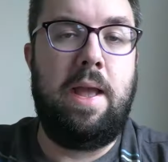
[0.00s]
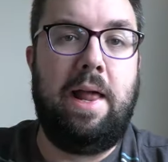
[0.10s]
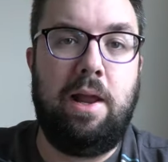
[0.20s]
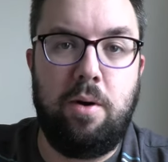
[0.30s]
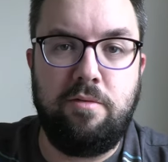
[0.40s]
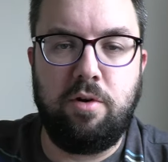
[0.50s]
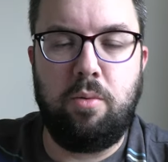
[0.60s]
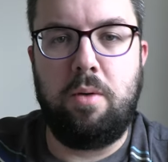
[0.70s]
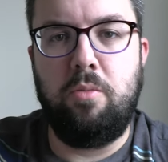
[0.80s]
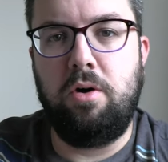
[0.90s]
Hello
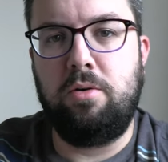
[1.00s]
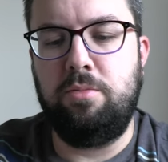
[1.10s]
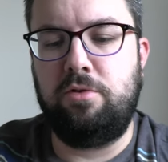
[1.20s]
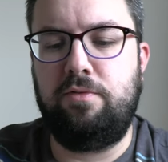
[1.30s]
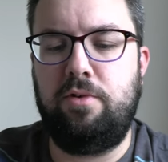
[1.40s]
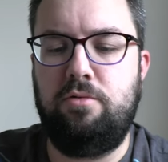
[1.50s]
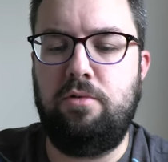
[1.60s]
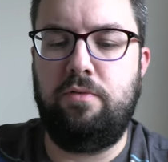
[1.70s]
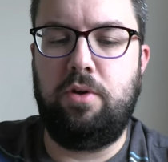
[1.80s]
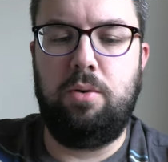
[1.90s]
everyone, welcome to Food
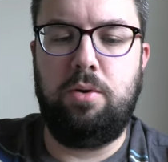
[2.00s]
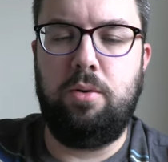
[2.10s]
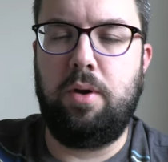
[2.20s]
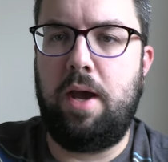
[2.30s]
Review